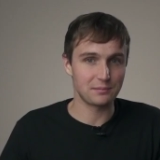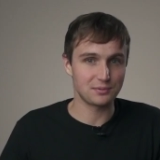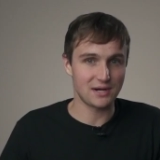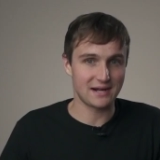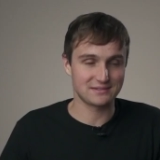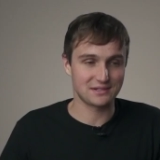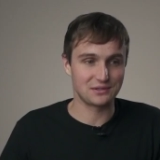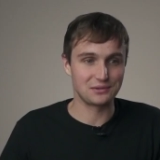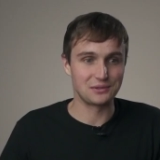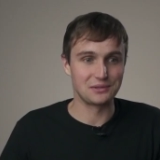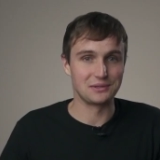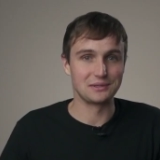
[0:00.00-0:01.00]

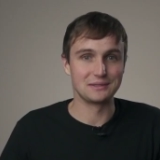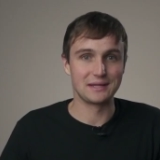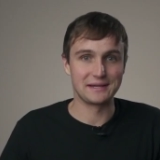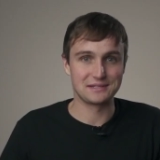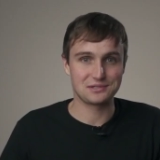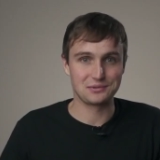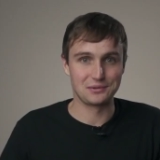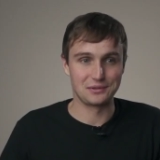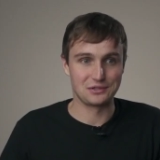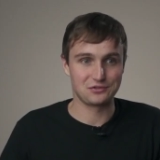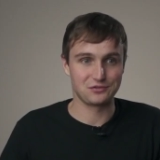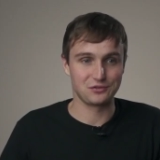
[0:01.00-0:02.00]
practical light
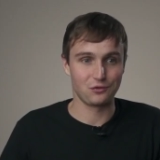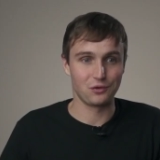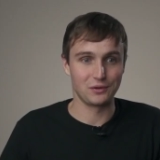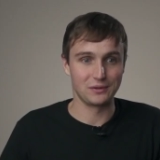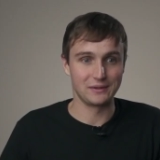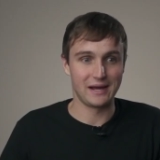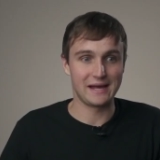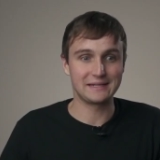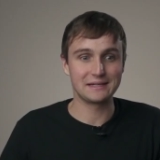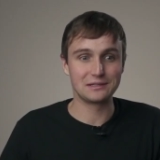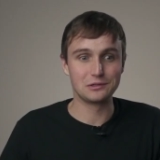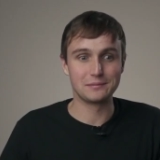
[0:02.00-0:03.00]
source for any
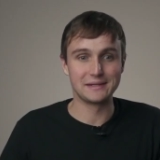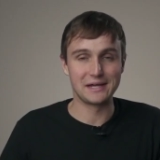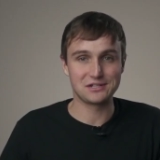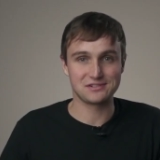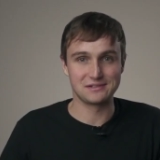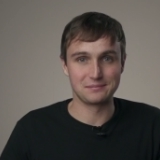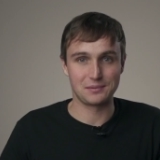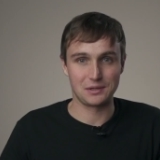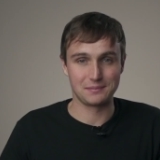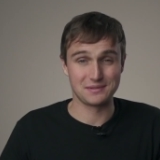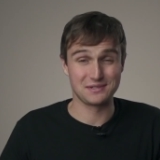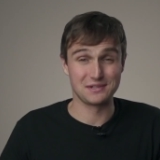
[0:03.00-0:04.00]
illumination
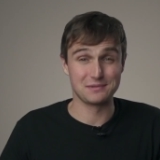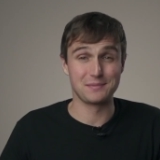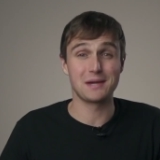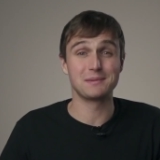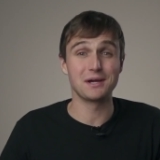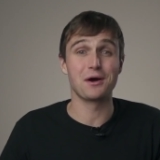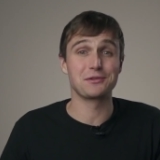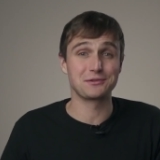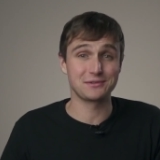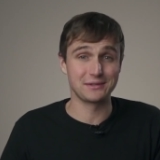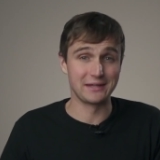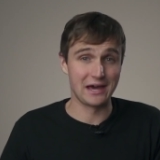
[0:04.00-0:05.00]
purposes, maybe other
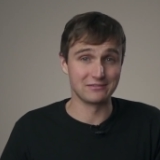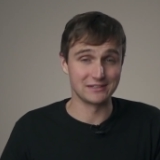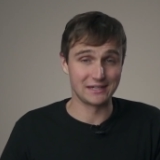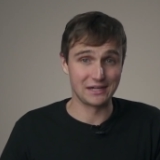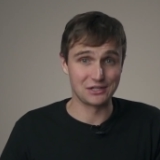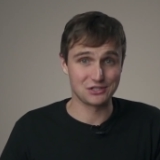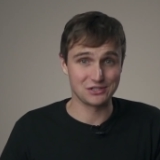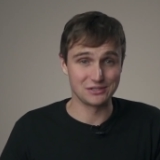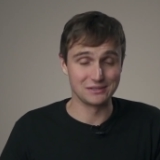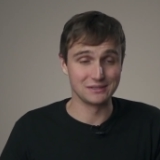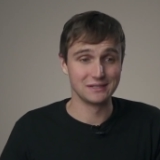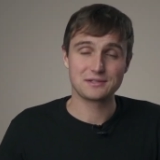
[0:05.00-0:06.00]
than
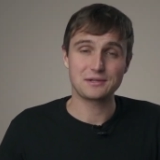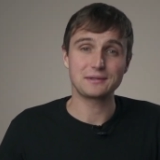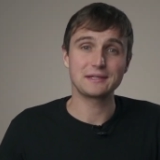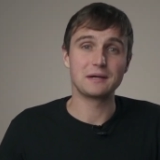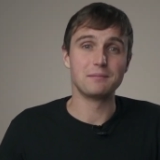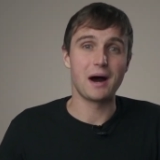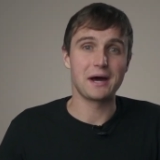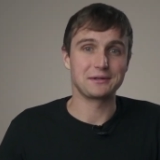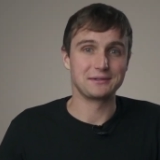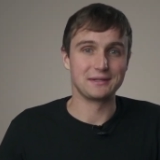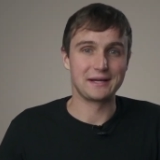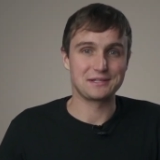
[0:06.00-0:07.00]
navigation. Certainly a
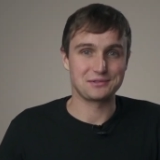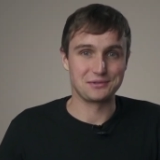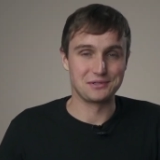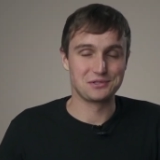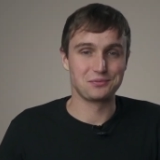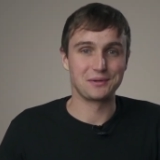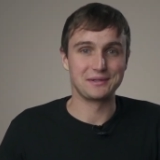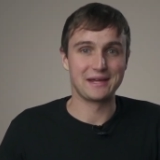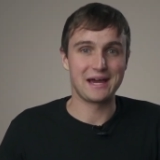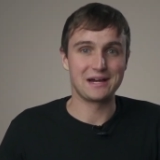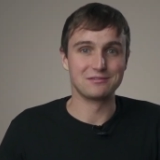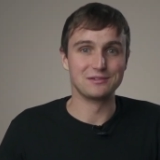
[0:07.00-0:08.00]
modern light source wouldn't
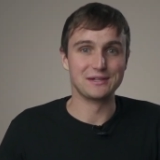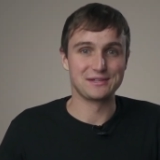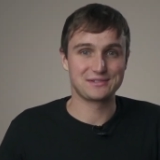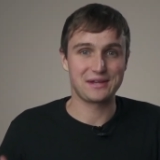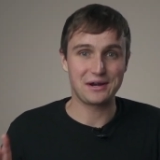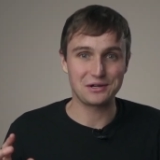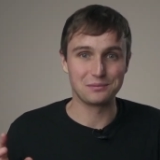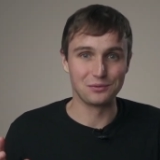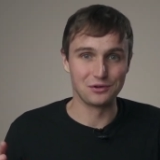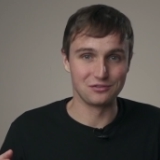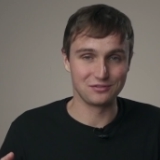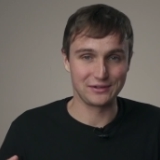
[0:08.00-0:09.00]
have this
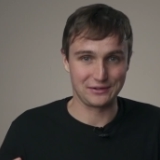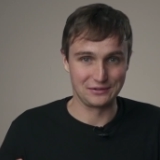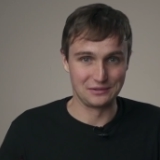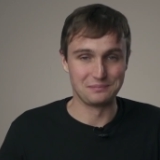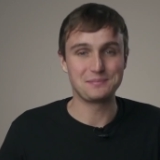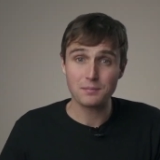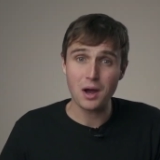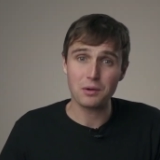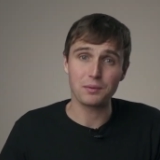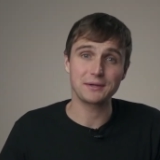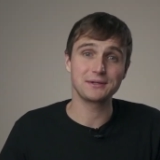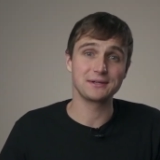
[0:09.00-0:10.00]
terrible flicker, but
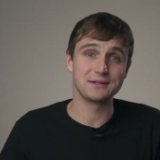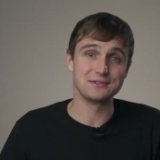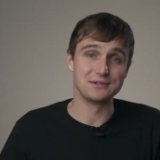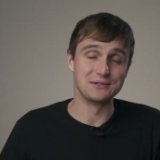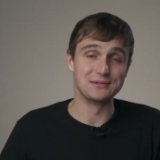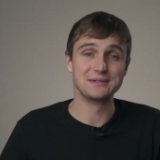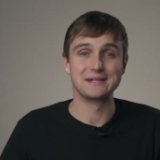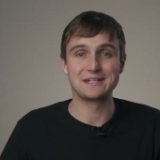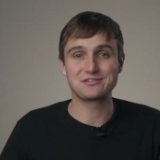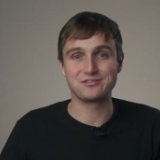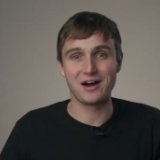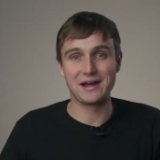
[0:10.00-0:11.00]
what are you gonna do? It's
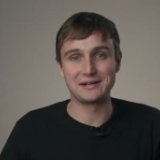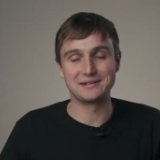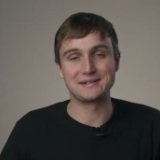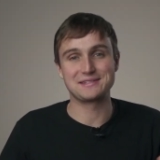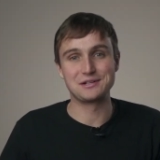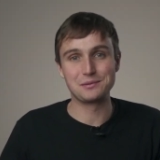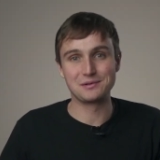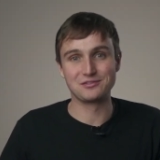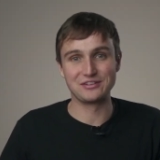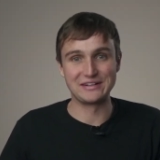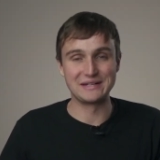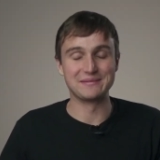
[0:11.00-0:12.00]
fire, it's an open
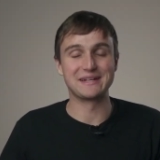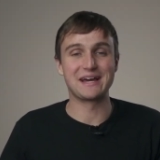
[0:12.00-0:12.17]
flame, it